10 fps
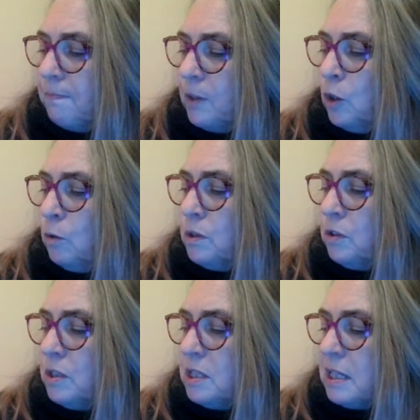you would
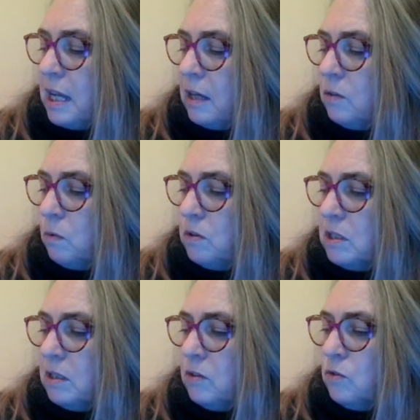understand
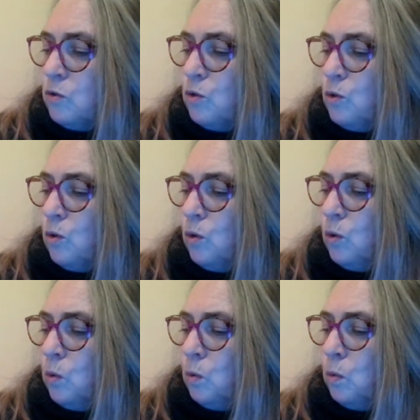wanting
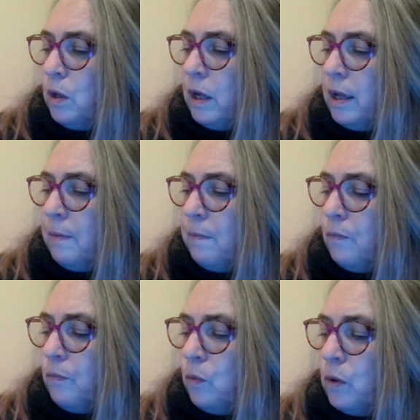to
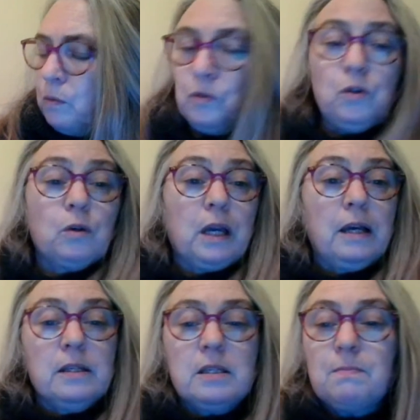work with your
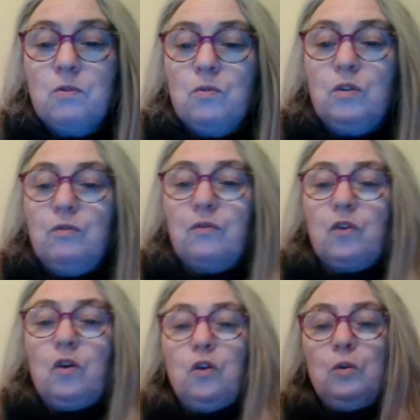guides more.
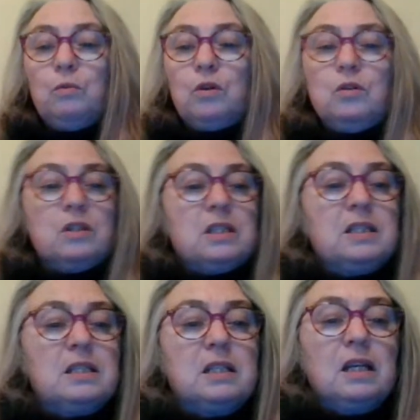You
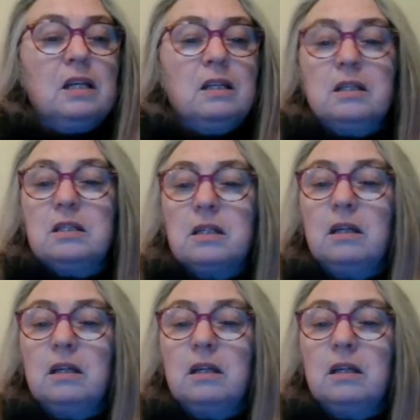understand,